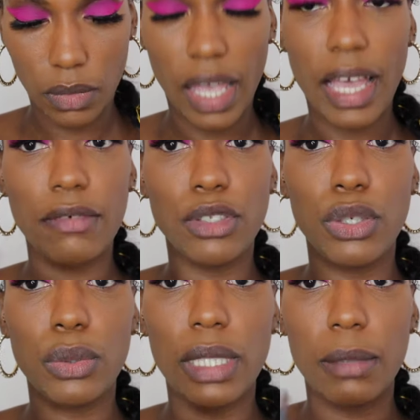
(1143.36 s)
I have
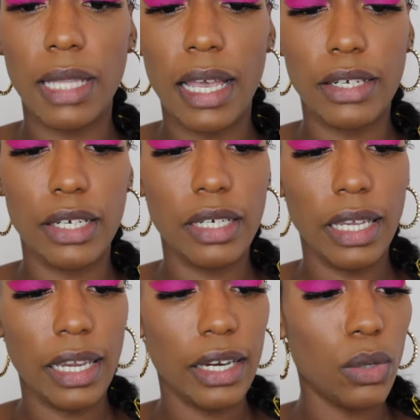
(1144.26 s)
two lip liner
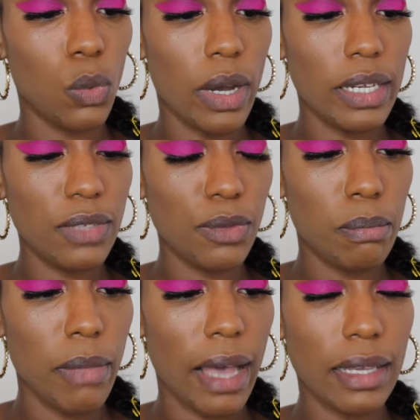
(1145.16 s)
here. One is
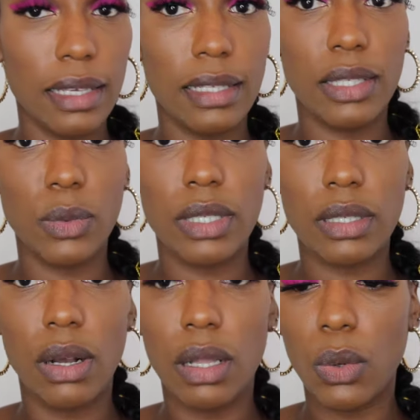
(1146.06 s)
from MAC, and this one is
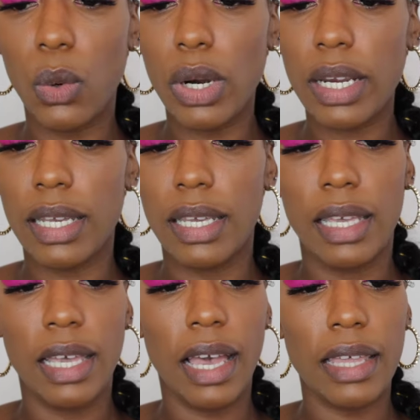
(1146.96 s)
called Cork,
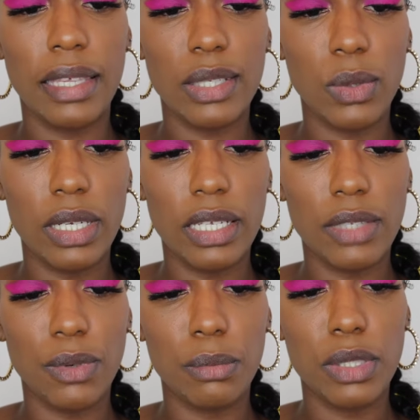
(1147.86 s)
and this one is
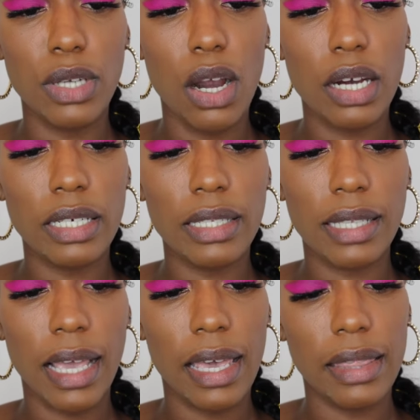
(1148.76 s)
from Nars,
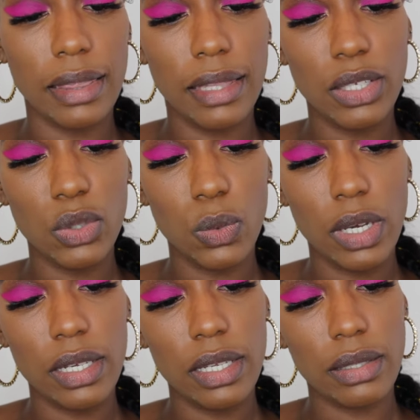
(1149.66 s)
and this
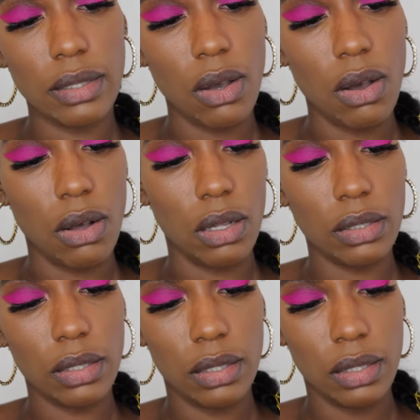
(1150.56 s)
one is called